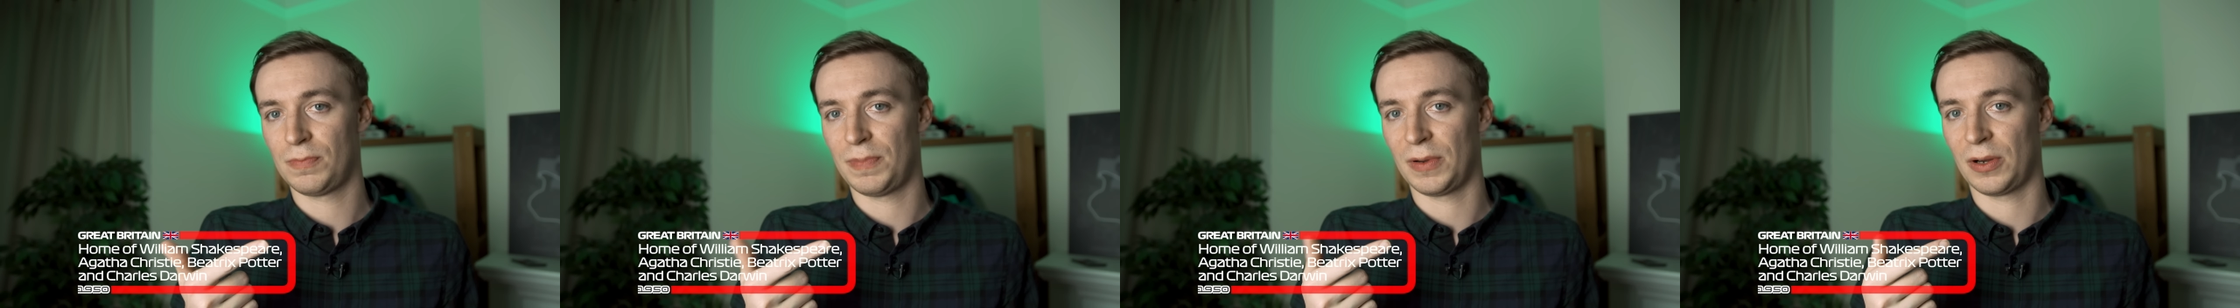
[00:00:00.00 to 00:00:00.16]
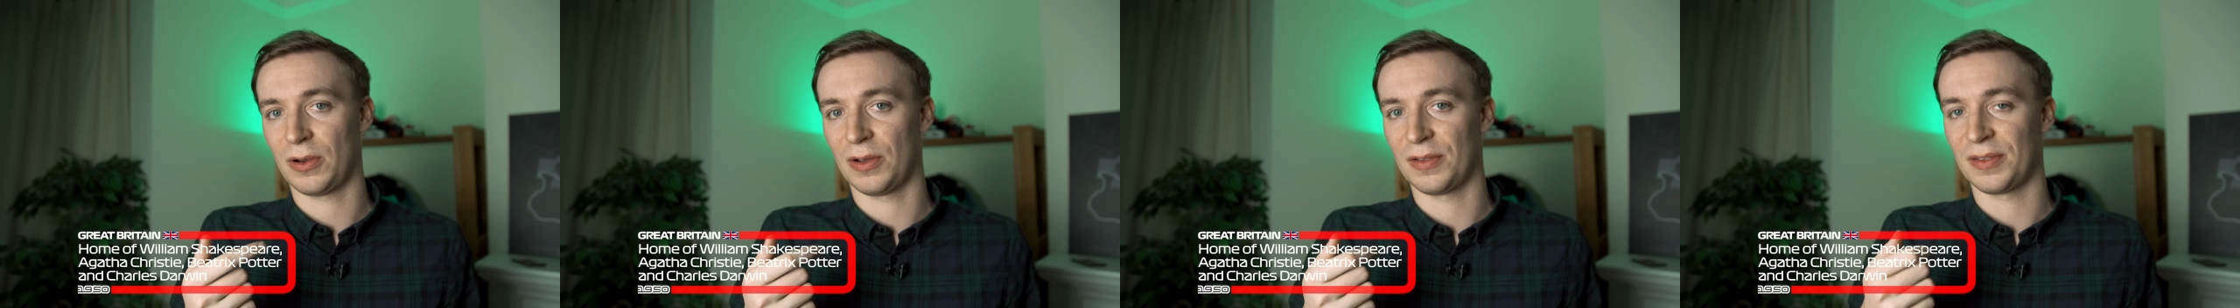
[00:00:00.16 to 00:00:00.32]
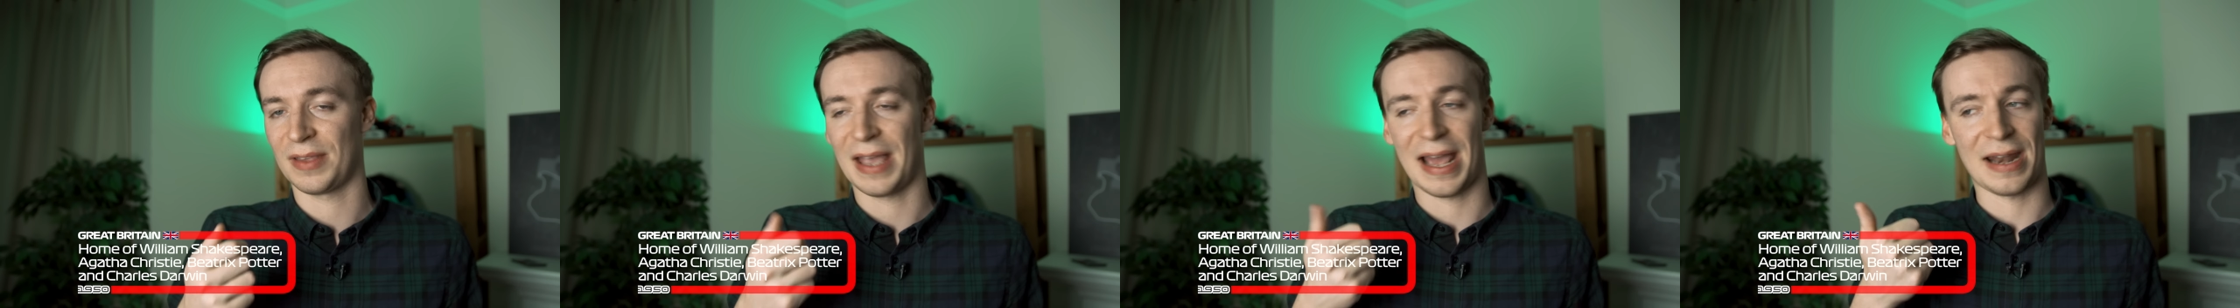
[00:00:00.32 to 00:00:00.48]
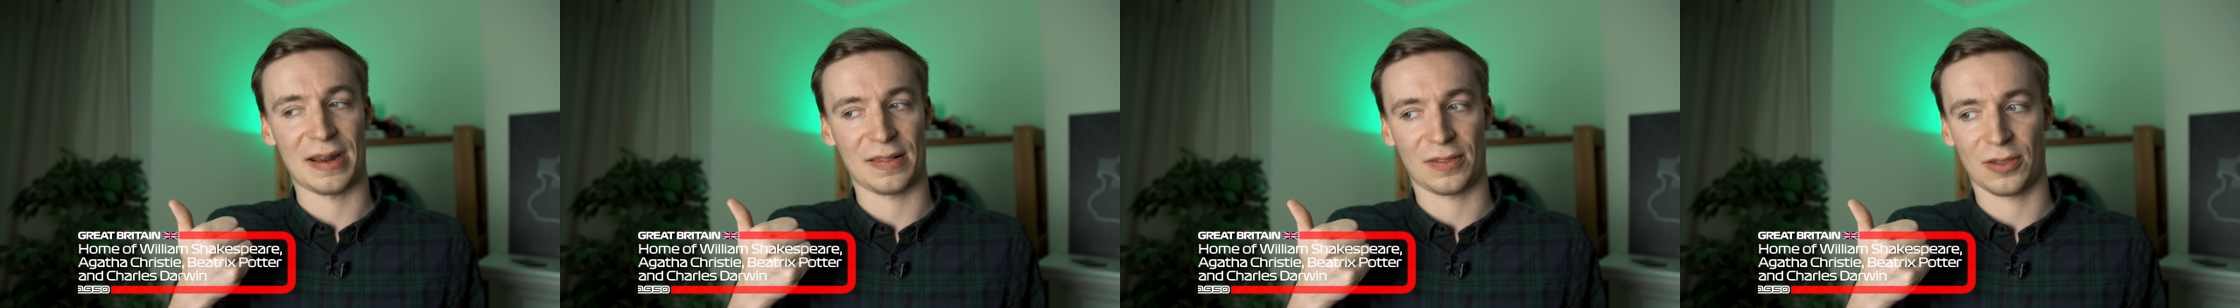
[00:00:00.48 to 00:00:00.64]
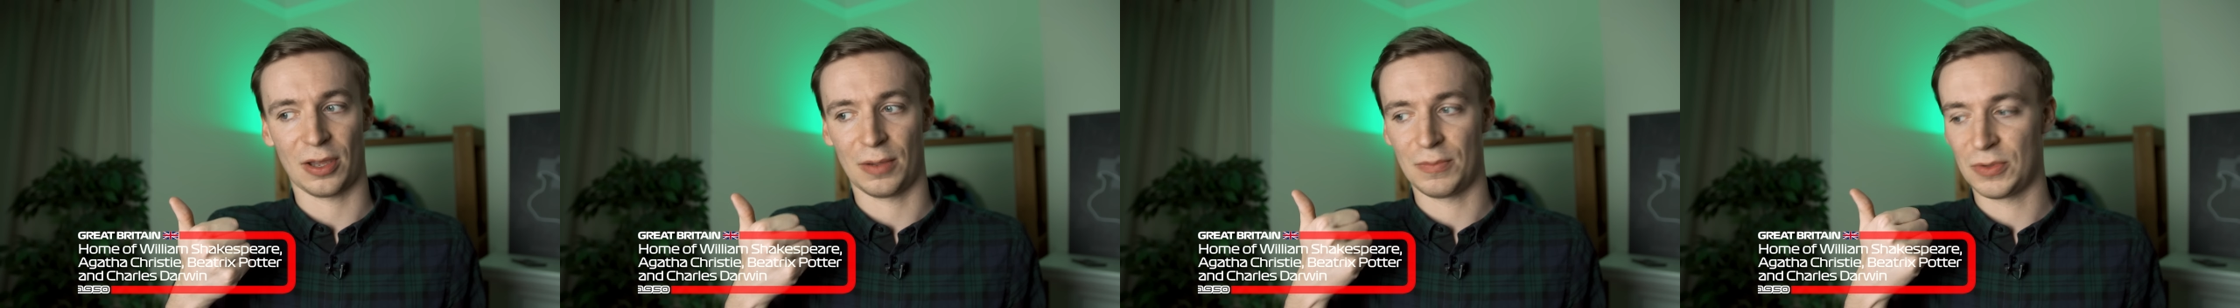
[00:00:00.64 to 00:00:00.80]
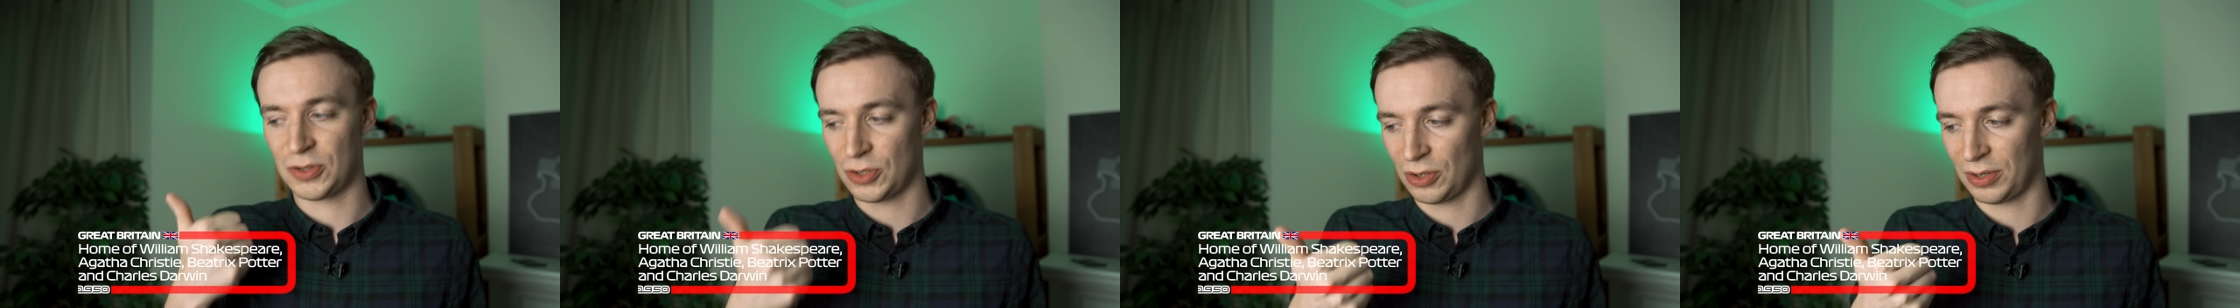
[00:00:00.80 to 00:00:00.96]
because at the
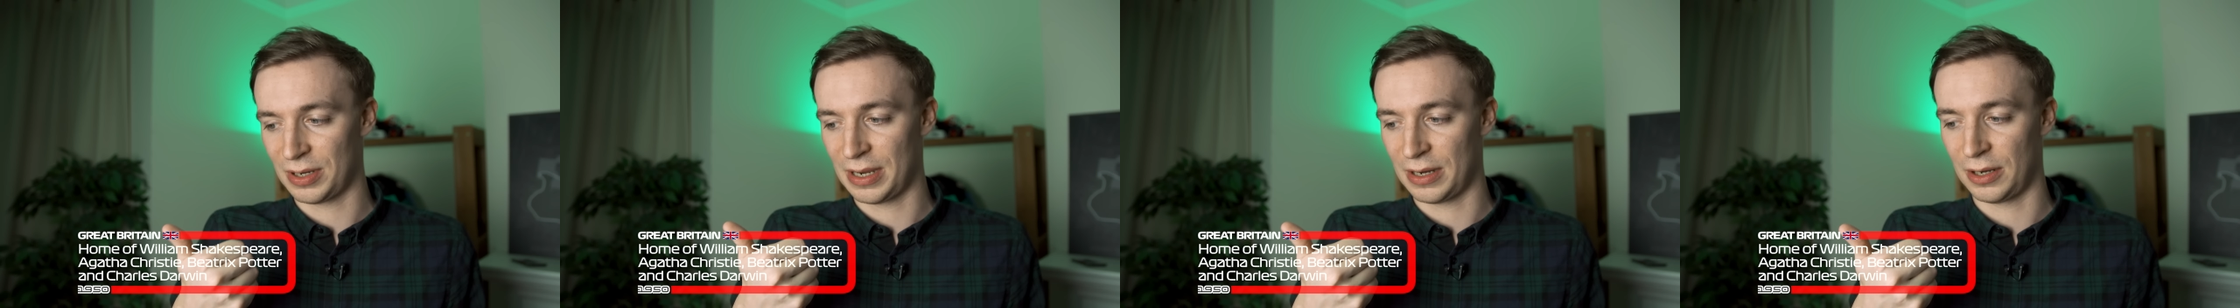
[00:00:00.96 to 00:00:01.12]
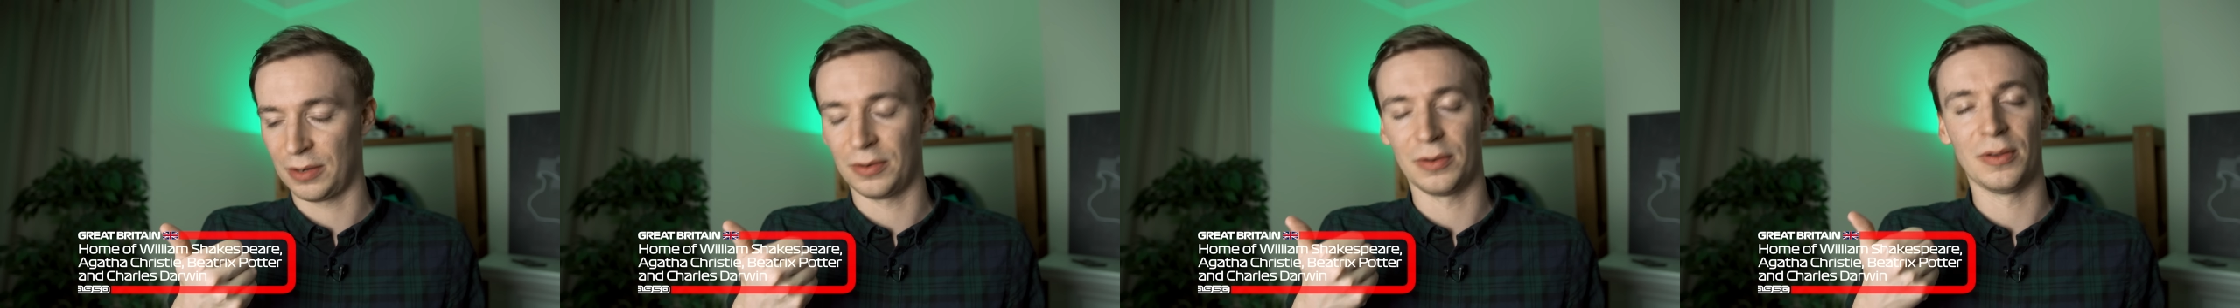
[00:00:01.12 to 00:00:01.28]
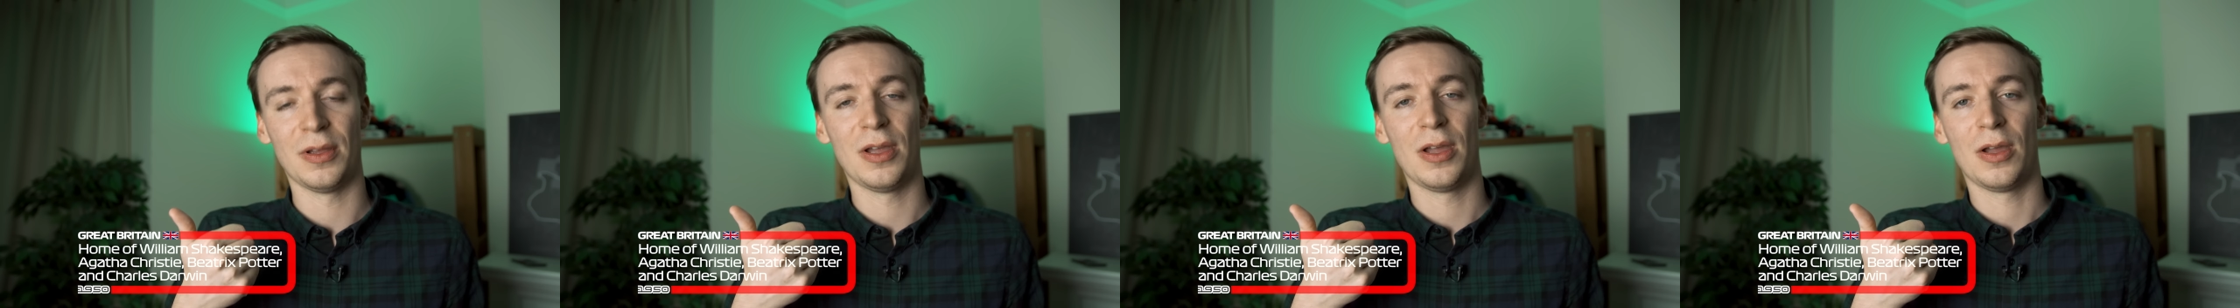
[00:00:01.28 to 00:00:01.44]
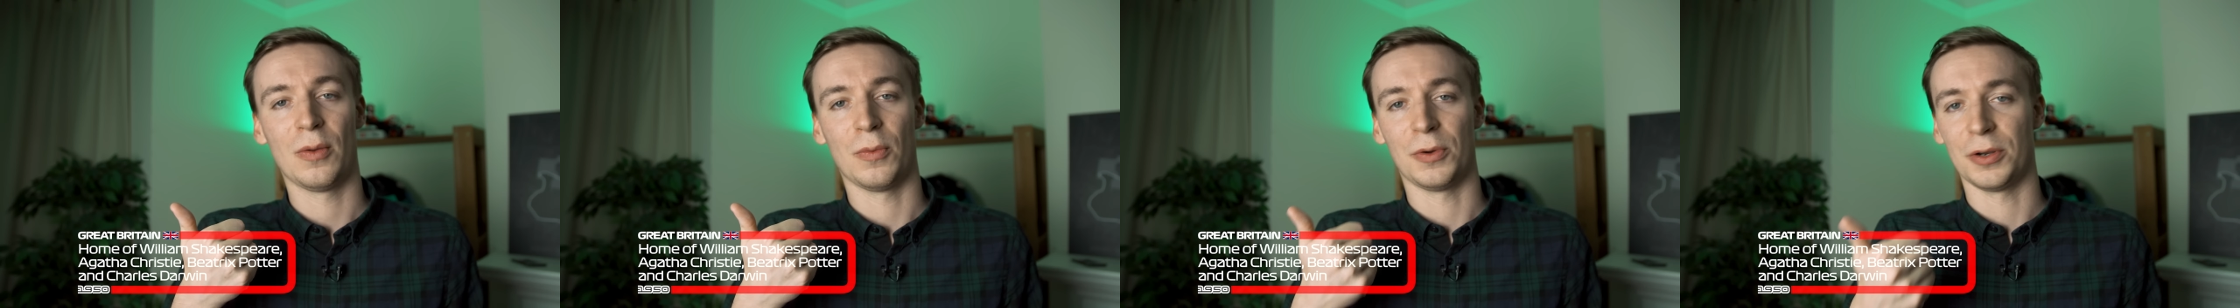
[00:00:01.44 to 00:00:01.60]
time John Lennon